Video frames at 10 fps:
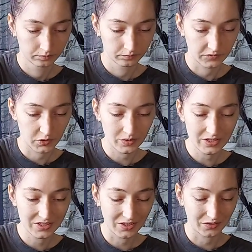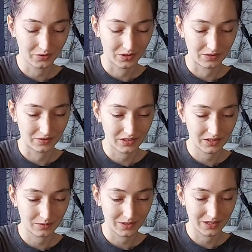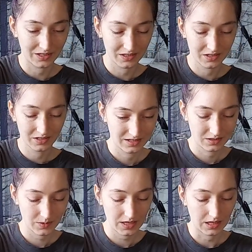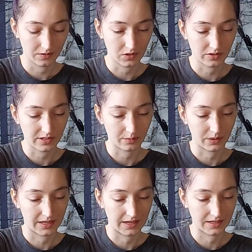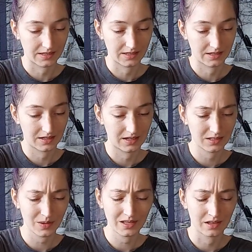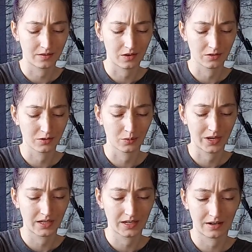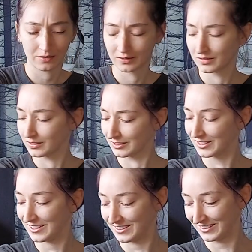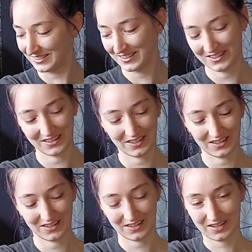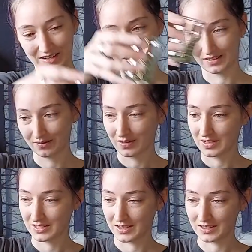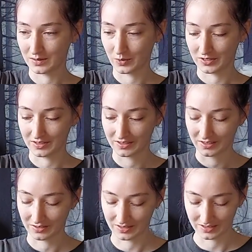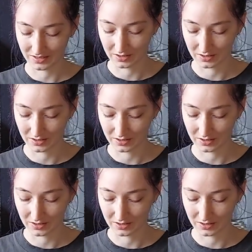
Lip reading: This one's so fluffy. Oh my gosh. That's why I love using plants. And that's why I love also weighing it out. I'm a science person, so this is